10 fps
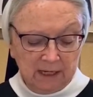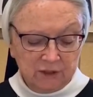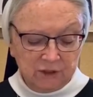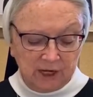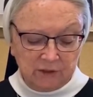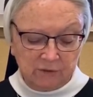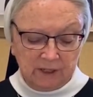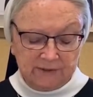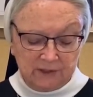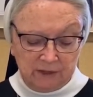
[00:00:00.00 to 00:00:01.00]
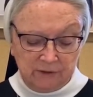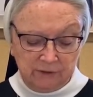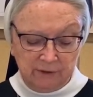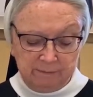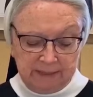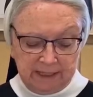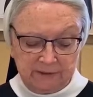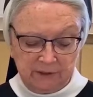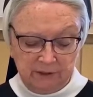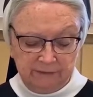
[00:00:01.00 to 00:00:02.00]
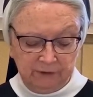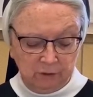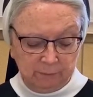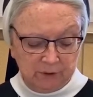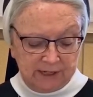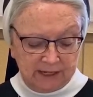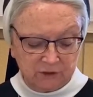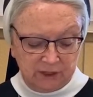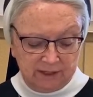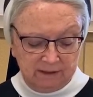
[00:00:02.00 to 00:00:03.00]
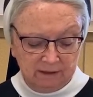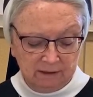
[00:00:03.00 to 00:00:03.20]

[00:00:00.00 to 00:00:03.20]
Shelter us under the mantle of your protection.